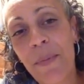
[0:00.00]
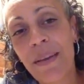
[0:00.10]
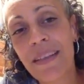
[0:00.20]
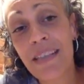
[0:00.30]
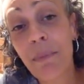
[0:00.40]

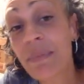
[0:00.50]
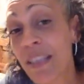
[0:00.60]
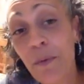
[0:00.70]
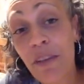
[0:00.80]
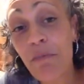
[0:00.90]
but
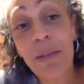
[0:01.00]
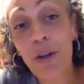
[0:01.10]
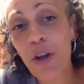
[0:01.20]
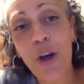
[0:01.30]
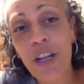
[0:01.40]
somebody that we've been
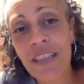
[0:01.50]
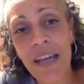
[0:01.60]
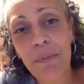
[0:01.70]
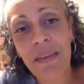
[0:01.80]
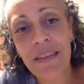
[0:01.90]
on
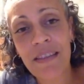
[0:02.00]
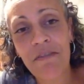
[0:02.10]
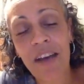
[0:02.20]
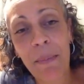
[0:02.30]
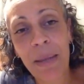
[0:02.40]
holiday with as a
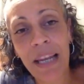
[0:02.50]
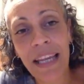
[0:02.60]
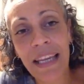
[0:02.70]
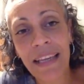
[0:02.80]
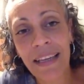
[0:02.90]

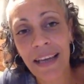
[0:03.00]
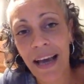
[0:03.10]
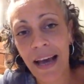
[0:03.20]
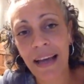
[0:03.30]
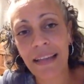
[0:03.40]
family,
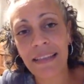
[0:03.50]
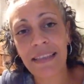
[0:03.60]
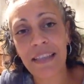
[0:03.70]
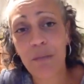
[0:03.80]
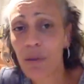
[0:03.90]

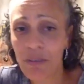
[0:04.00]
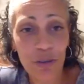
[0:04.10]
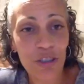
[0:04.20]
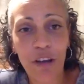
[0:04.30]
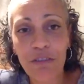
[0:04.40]
and we've
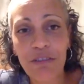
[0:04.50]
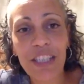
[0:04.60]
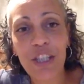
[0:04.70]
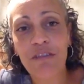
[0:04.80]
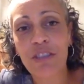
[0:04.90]
looked after
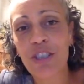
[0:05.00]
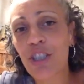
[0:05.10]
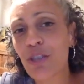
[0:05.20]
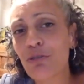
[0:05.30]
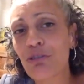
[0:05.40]
each other's
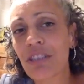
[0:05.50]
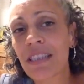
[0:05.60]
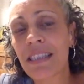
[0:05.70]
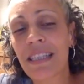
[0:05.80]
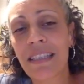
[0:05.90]
children,
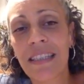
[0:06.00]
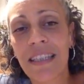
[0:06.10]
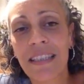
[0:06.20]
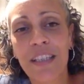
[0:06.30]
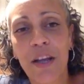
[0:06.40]

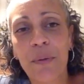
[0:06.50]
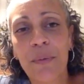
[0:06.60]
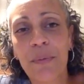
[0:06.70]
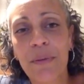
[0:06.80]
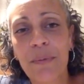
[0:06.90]
and you
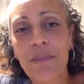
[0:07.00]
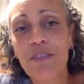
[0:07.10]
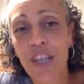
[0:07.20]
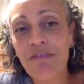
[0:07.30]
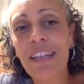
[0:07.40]
know,
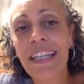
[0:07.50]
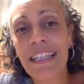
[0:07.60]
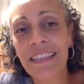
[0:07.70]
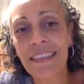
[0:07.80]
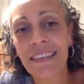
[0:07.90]
we've
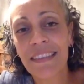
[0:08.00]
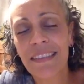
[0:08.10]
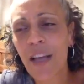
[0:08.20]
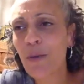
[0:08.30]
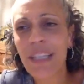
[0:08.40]
generally
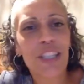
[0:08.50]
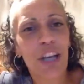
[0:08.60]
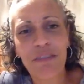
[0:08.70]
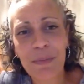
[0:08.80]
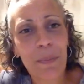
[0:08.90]
known
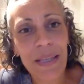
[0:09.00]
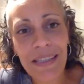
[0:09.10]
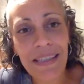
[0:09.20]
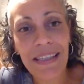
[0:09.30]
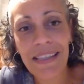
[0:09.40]
each other's
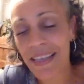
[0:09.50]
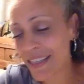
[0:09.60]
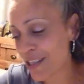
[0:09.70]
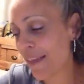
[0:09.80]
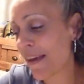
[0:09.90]
business,
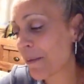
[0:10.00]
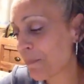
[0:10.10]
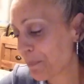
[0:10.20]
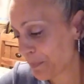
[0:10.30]
things like that.